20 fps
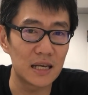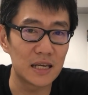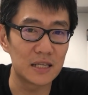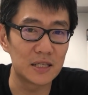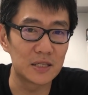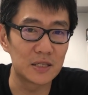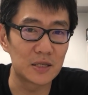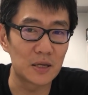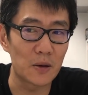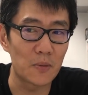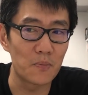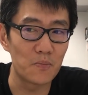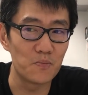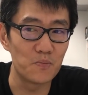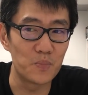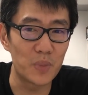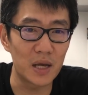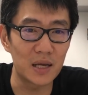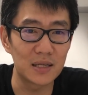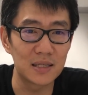is
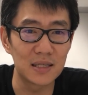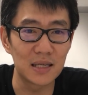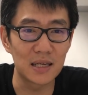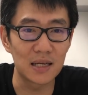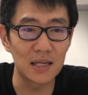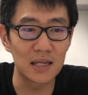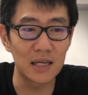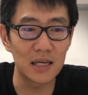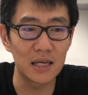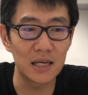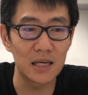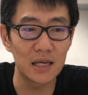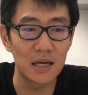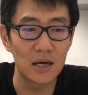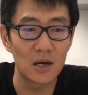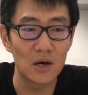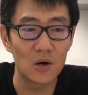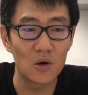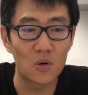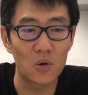basically
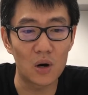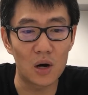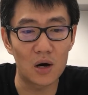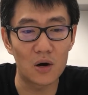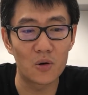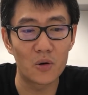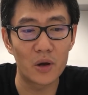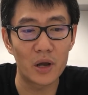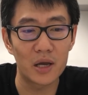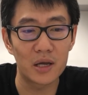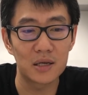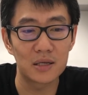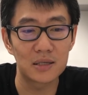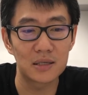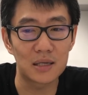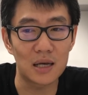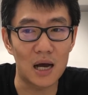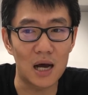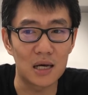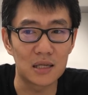
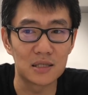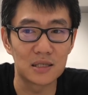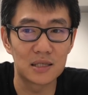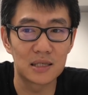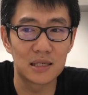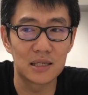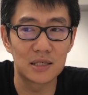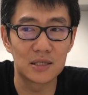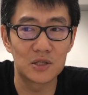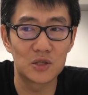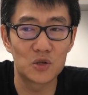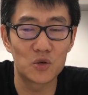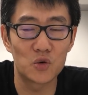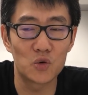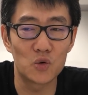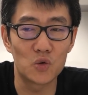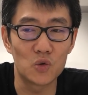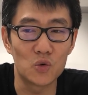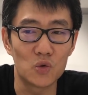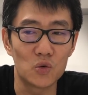Huawei's answer
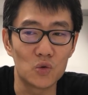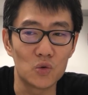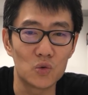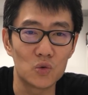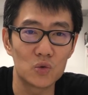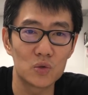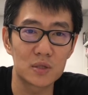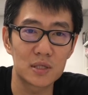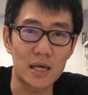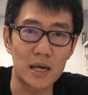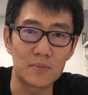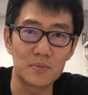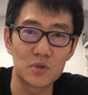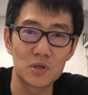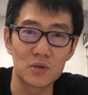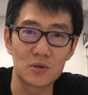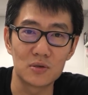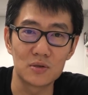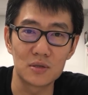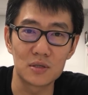to
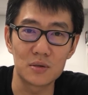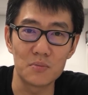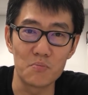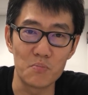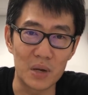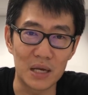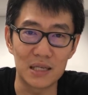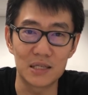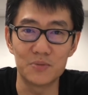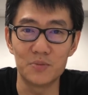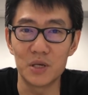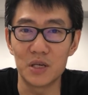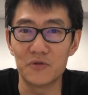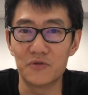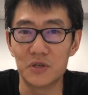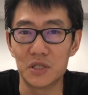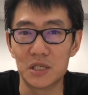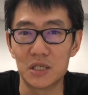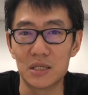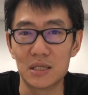Samsung's Bixby
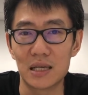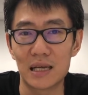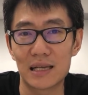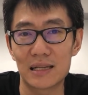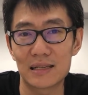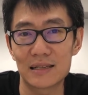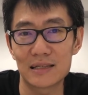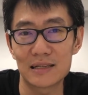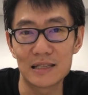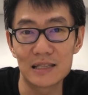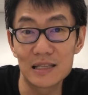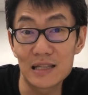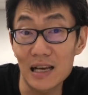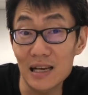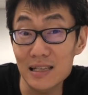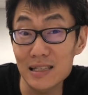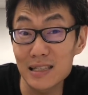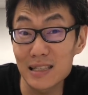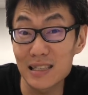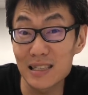Vision. It
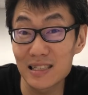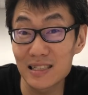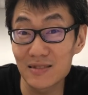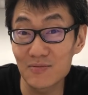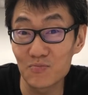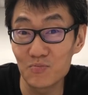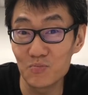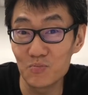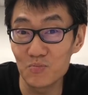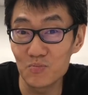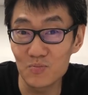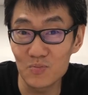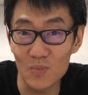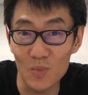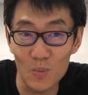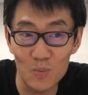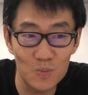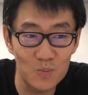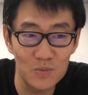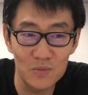does
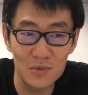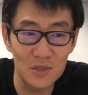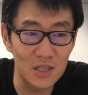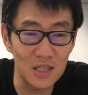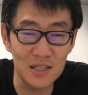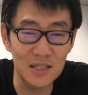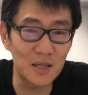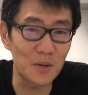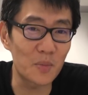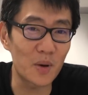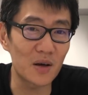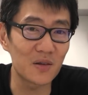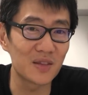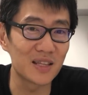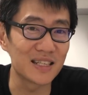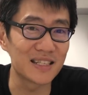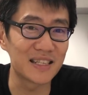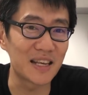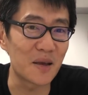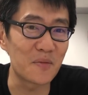just about
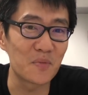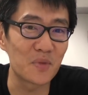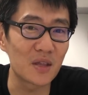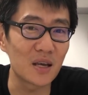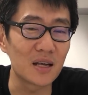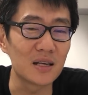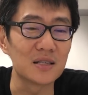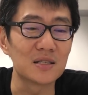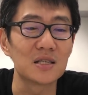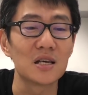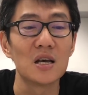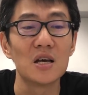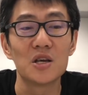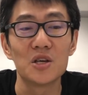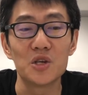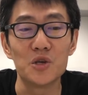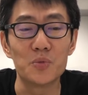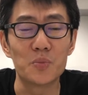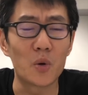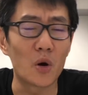the same things.
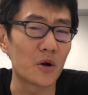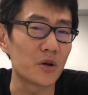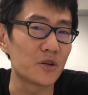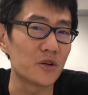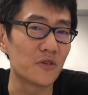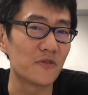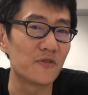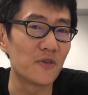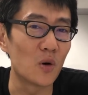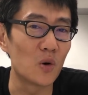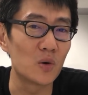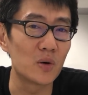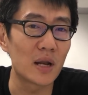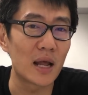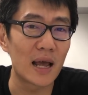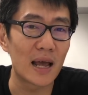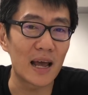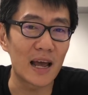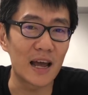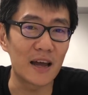You point your phone
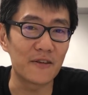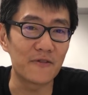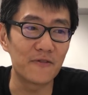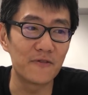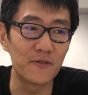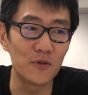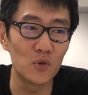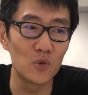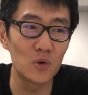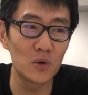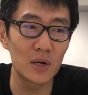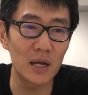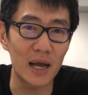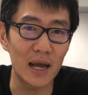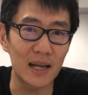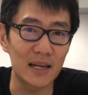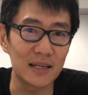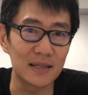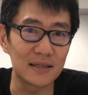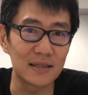at food
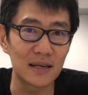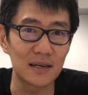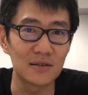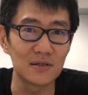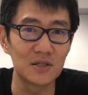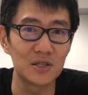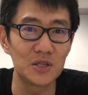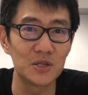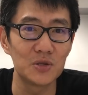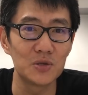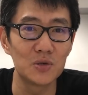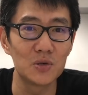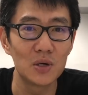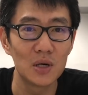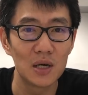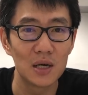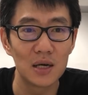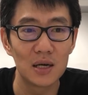and it tells you